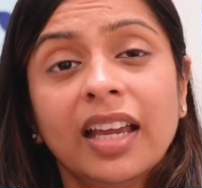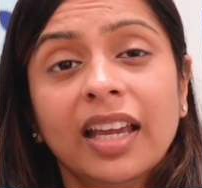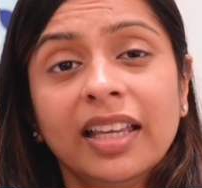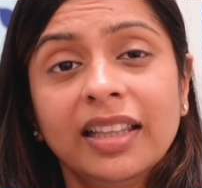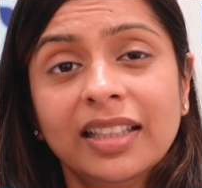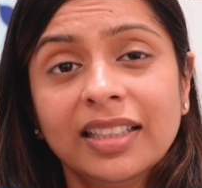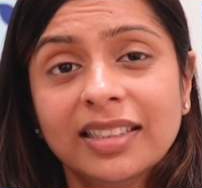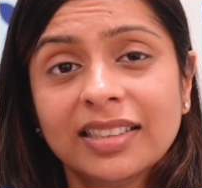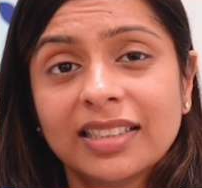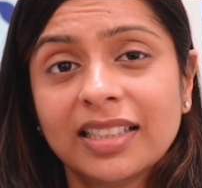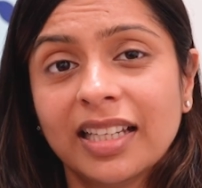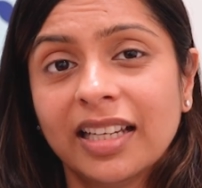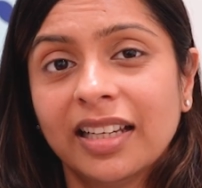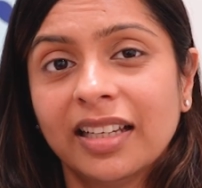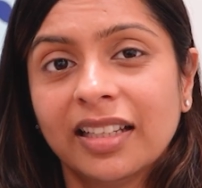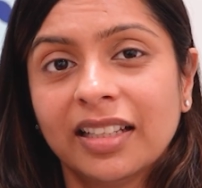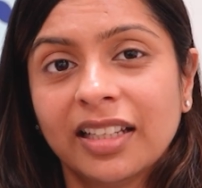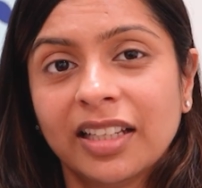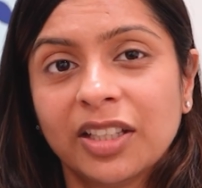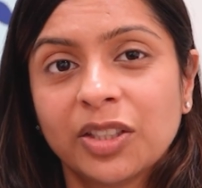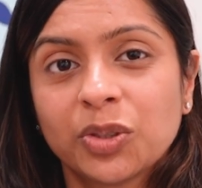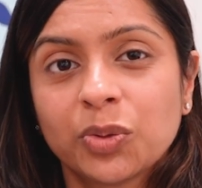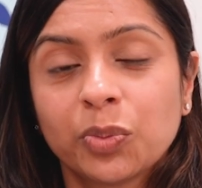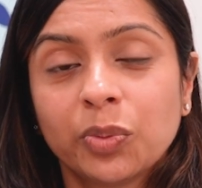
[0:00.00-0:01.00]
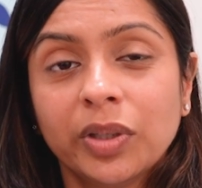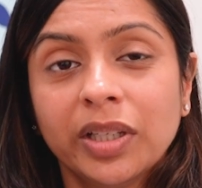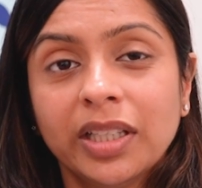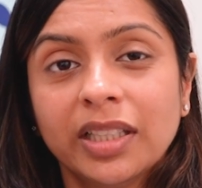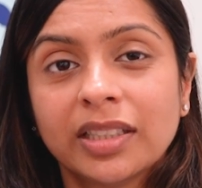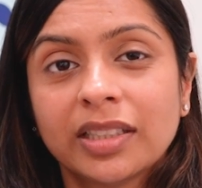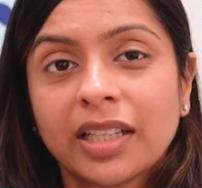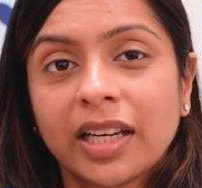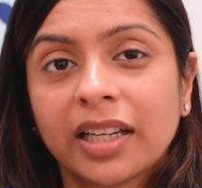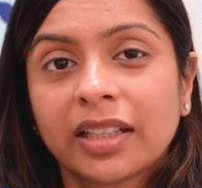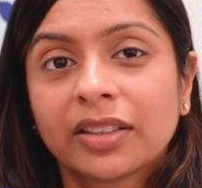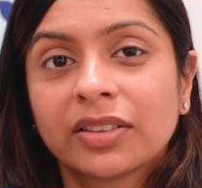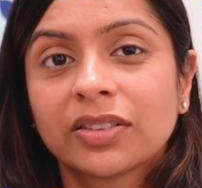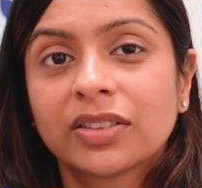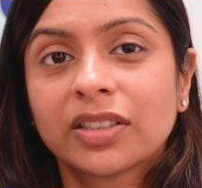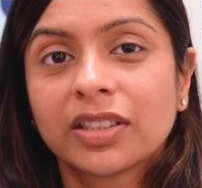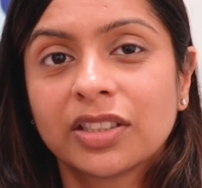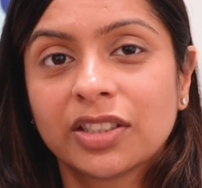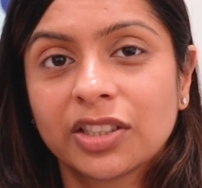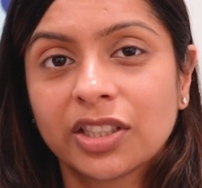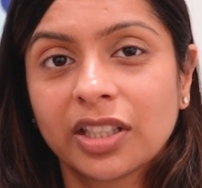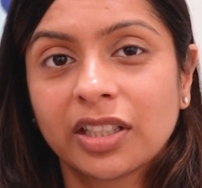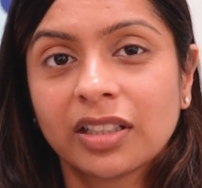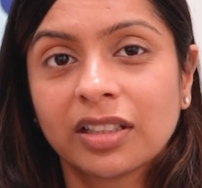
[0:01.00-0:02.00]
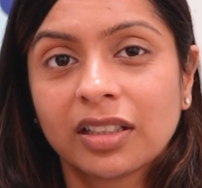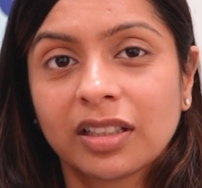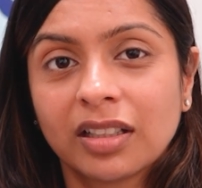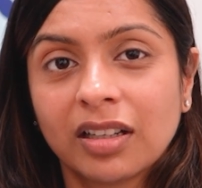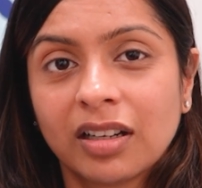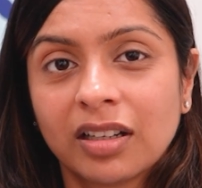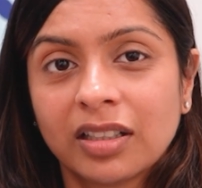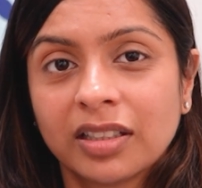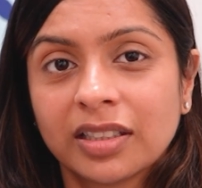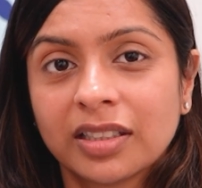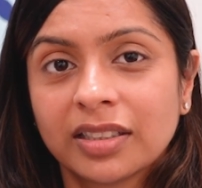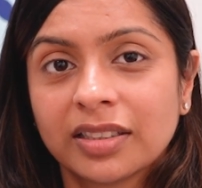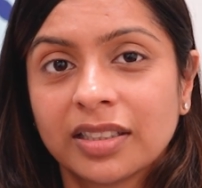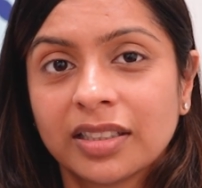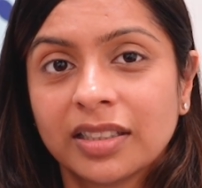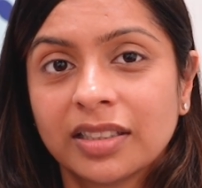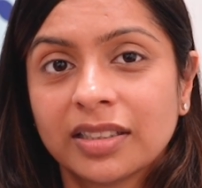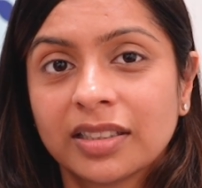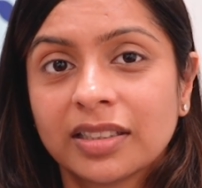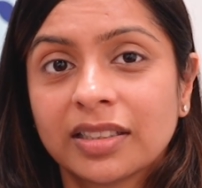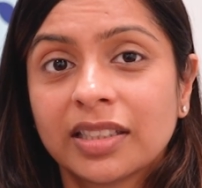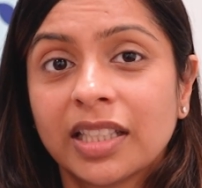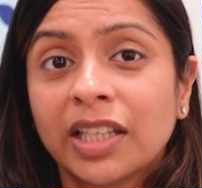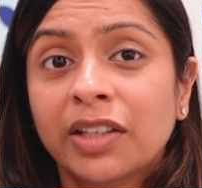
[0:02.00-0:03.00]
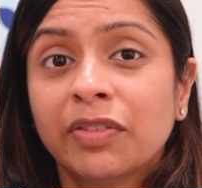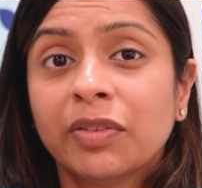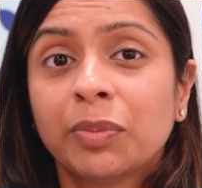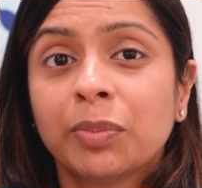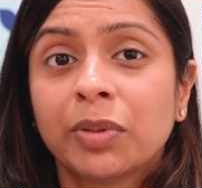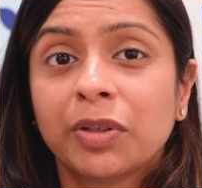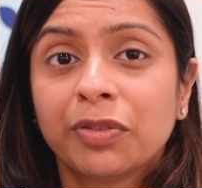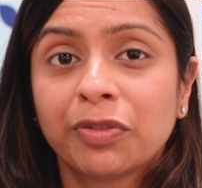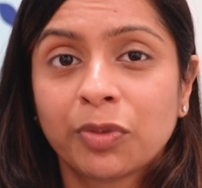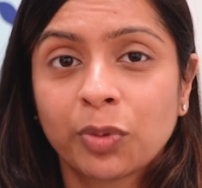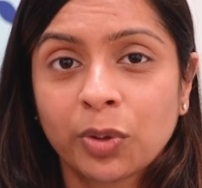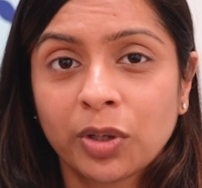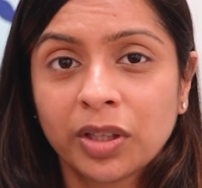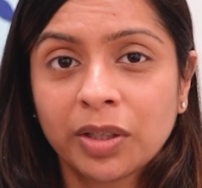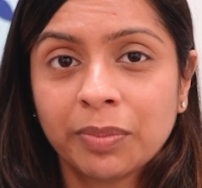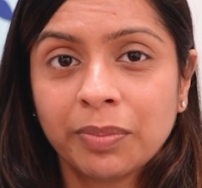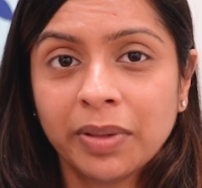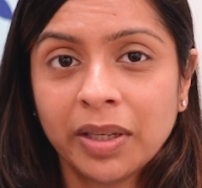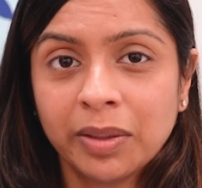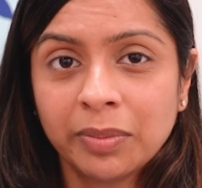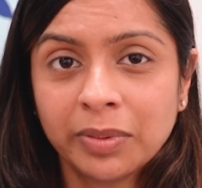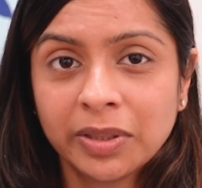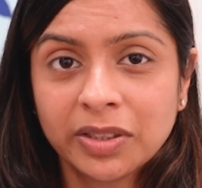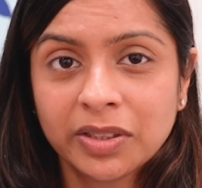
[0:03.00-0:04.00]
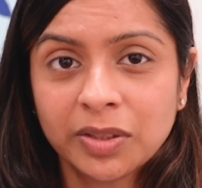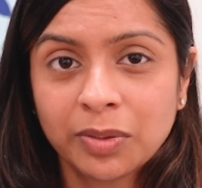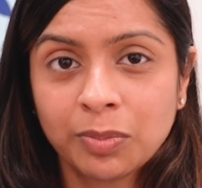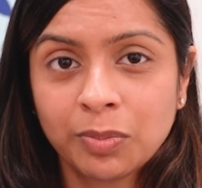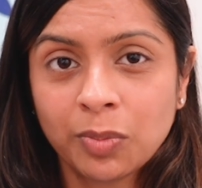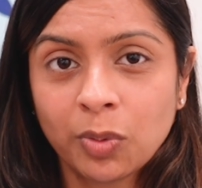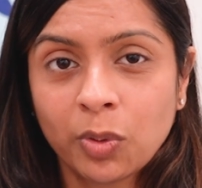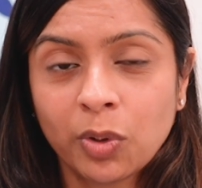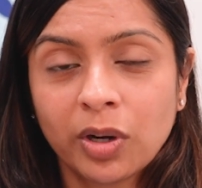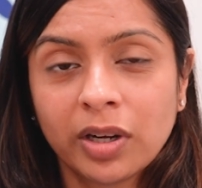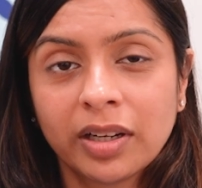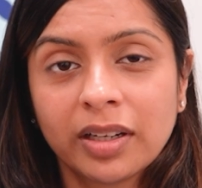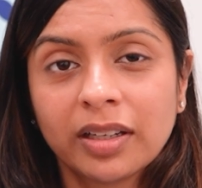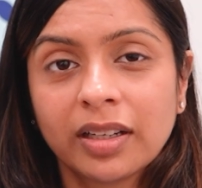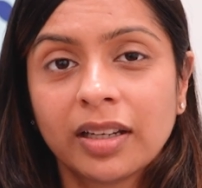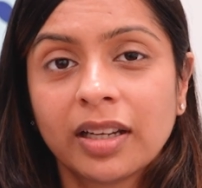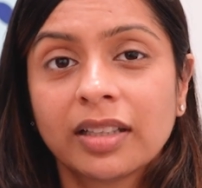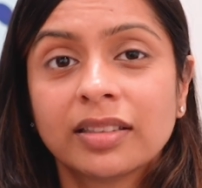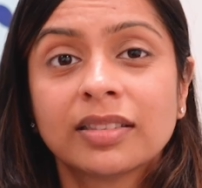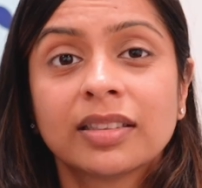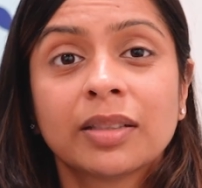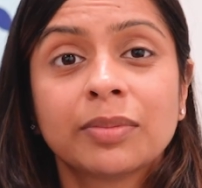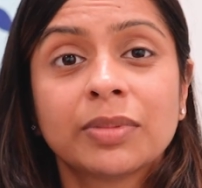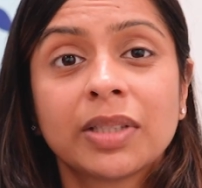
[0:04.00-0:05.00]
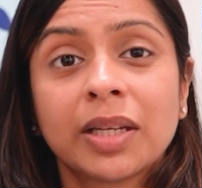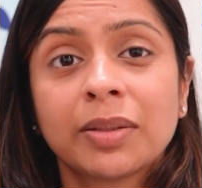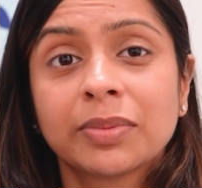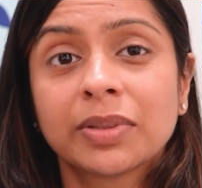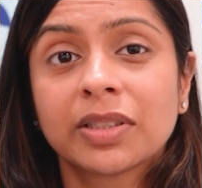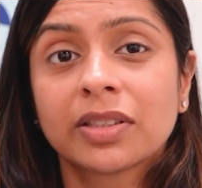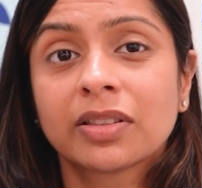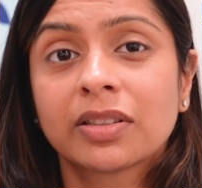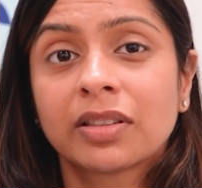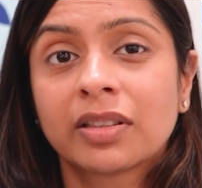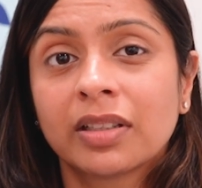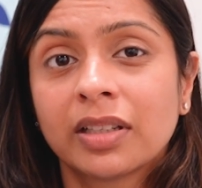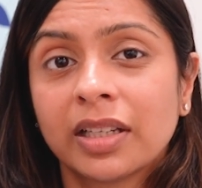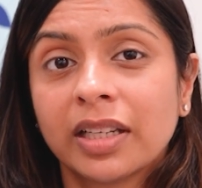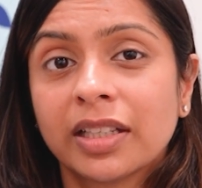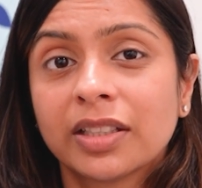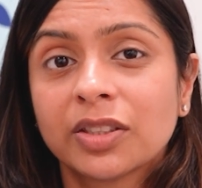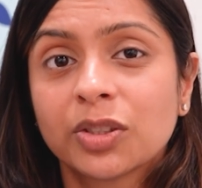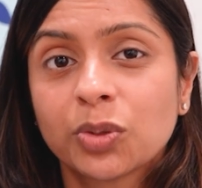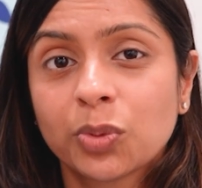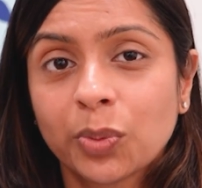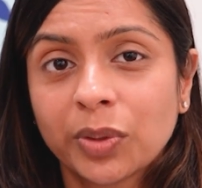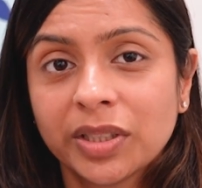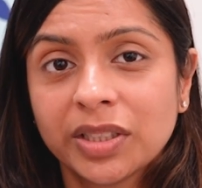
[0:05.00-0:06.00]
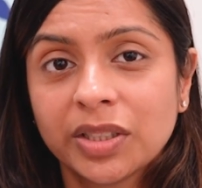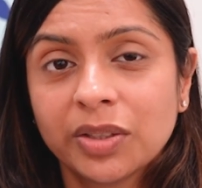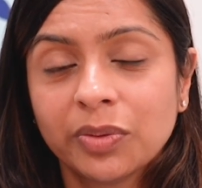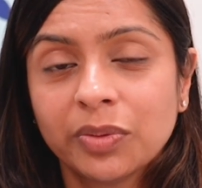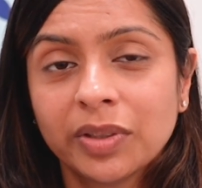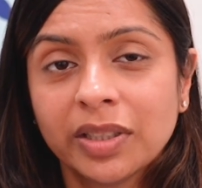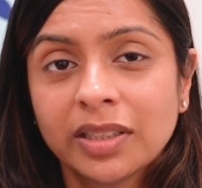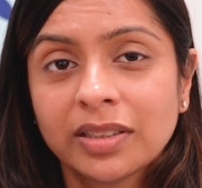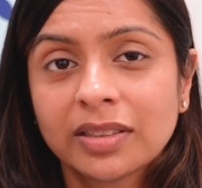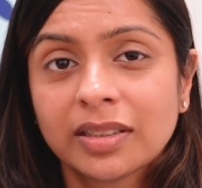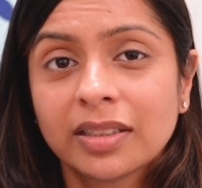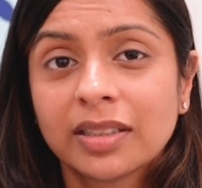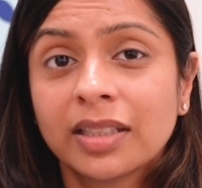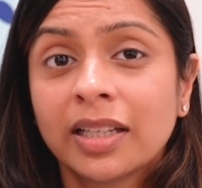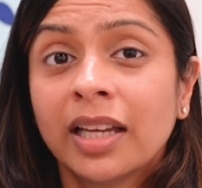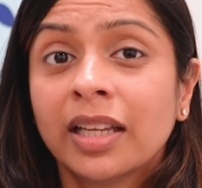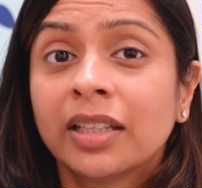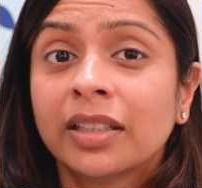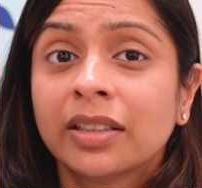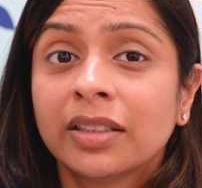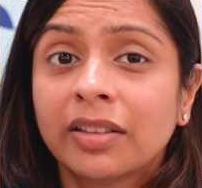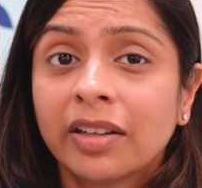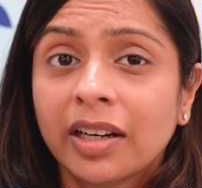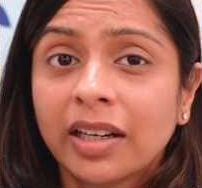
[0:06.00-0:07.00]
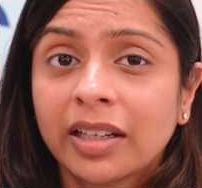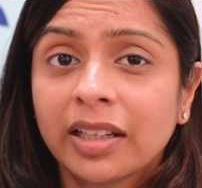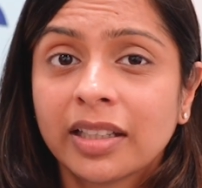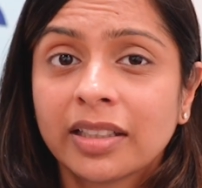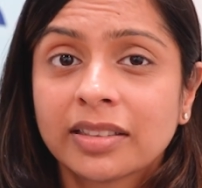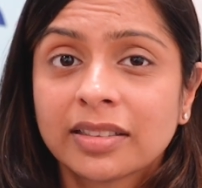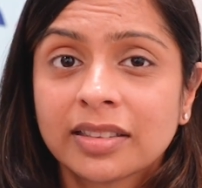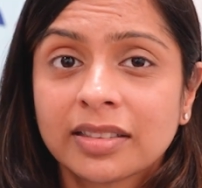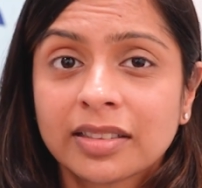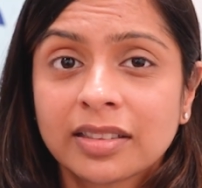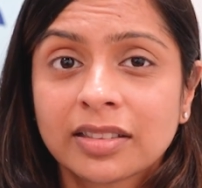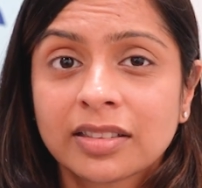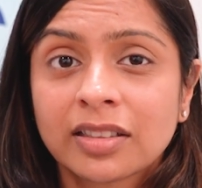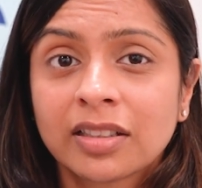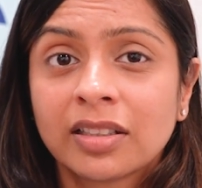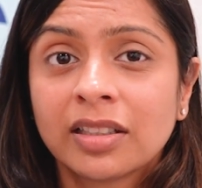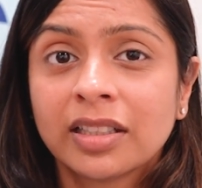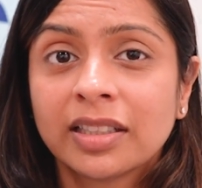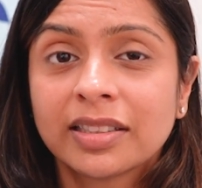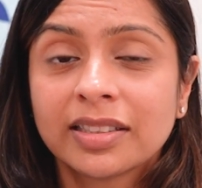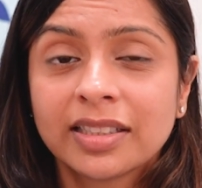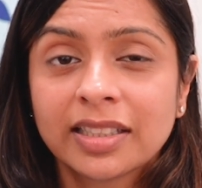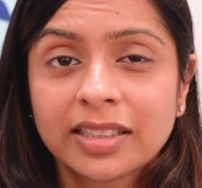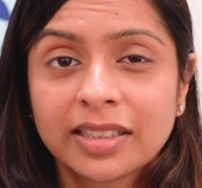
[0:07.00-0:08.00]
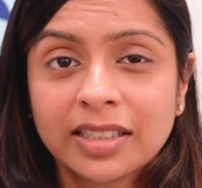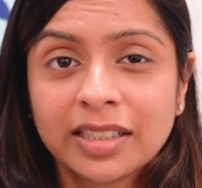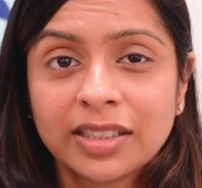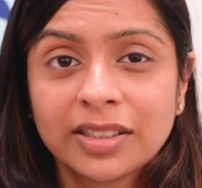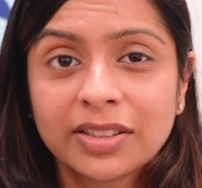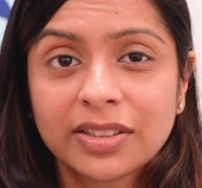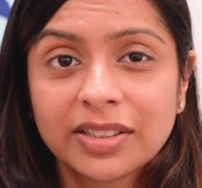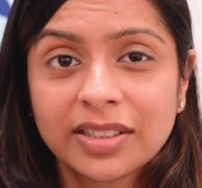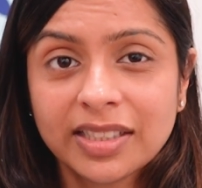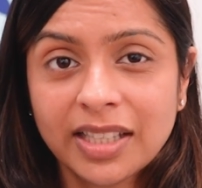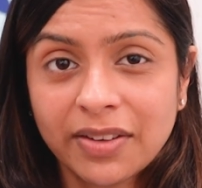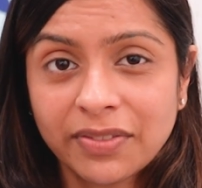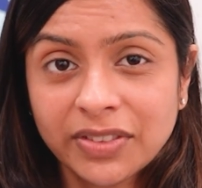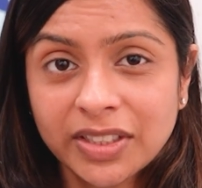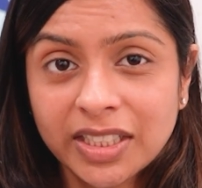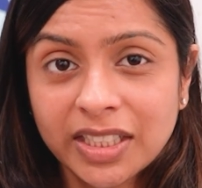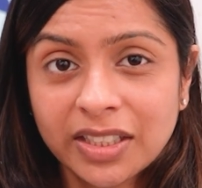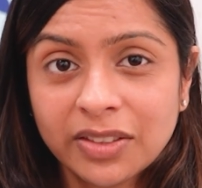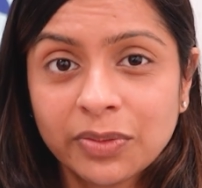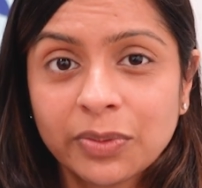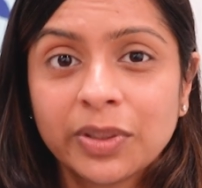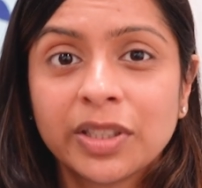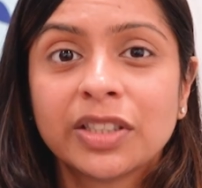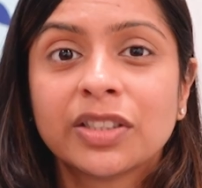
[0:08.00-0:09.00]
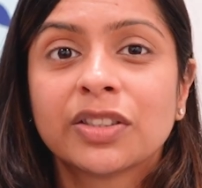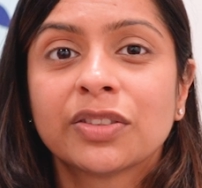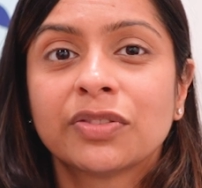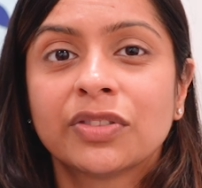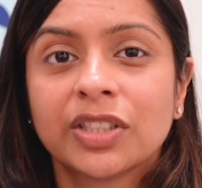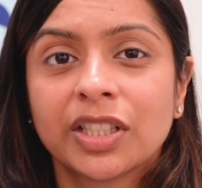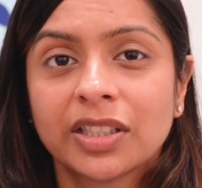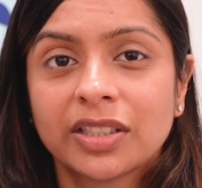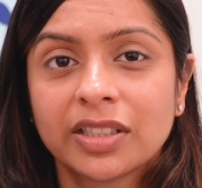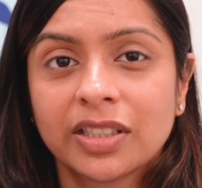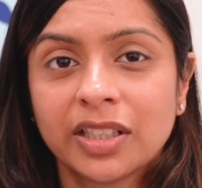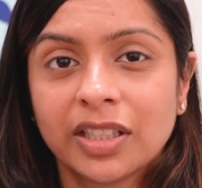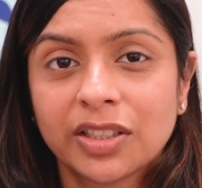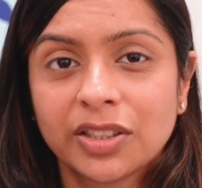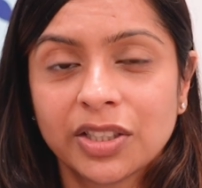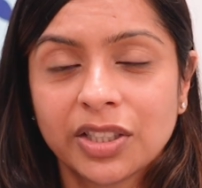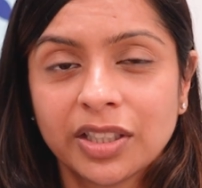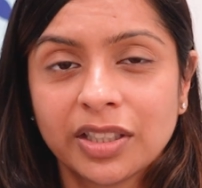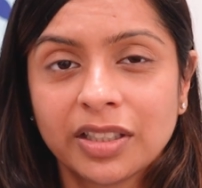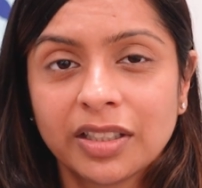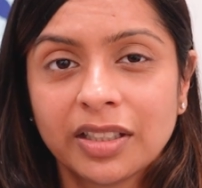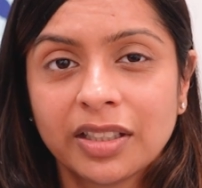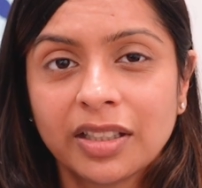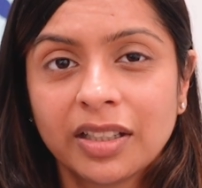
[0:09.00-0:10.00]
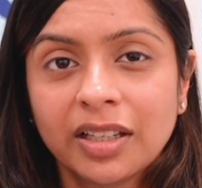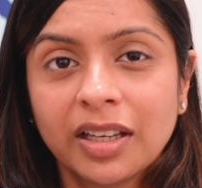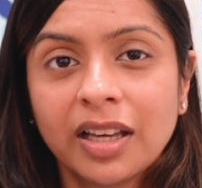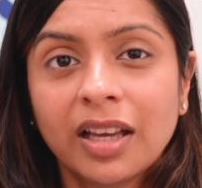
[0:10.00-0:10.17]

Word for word: In this day and age, we can diagnose congenital heart diseases even before the babies are born, sometimes as early as 20 weeks, and in rare cases as early as 16 to 17 weeks of gestation.